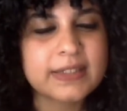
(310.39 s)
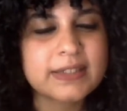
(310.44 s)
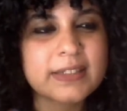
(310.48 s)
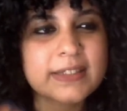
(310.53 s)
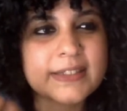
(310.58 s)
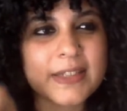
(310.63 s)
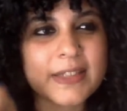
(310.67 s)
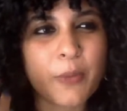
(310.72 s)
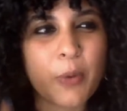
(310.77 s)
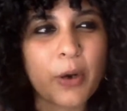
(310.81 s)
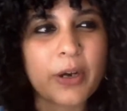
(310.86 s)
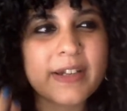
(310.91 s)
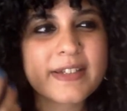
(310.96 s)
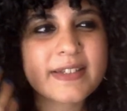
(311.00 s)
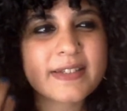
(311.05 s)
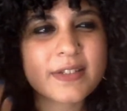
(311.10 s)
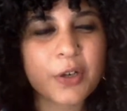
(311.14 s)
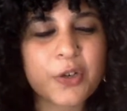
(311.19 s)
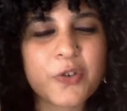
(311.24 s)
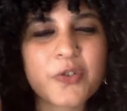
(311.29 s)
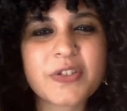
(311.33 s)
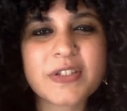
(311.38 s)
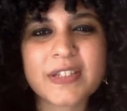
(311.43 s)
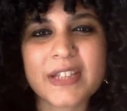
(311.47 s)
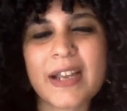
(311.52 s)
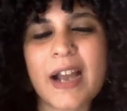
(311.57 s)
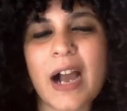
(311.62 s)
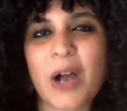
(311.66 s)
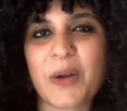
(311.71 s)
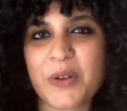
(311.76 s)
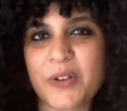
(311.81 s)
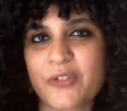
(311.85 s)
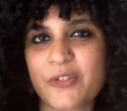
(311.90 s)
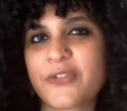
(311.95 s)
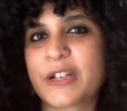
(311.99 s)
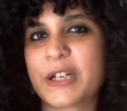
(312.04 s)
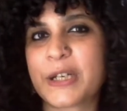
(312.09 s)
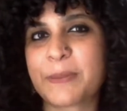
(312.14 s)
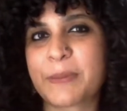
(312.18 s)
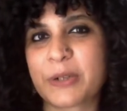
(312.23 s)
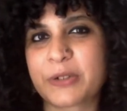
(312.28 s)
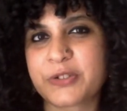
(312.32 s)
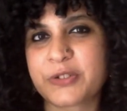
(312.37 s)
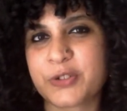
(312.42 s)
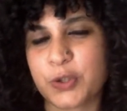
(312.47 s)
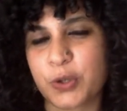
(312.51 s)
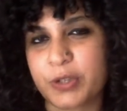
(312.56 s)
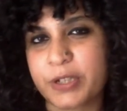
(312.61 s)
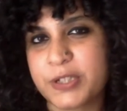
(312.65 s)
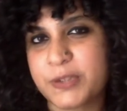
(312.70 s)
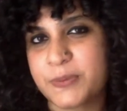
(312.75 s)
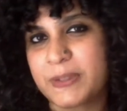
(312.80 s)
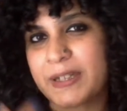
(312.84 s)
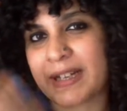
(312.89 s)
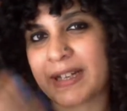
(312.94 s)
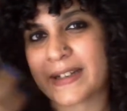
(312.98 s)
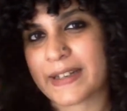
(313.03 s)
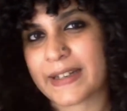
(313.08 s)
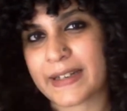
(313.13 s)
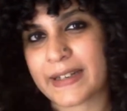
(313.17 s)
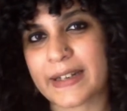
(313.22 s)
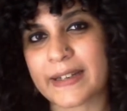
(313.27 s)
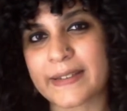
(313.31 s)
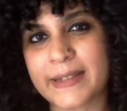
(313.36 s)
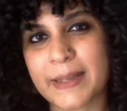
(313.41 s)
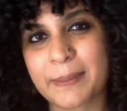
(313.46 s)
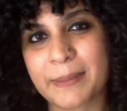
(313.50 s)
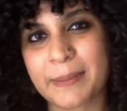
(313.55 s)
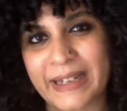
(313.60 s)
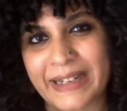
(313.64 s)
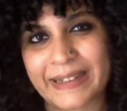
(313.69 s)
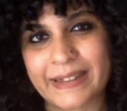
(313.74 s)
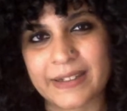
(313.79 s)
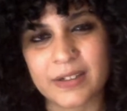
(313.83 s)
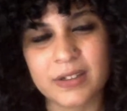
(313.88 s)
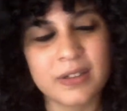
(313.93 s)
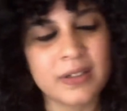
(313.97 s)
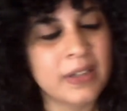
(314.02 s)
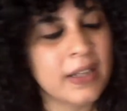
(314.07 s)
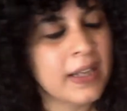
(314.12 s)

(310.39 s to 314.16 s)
because I want to sort of see how I feel about stories when I reread them later.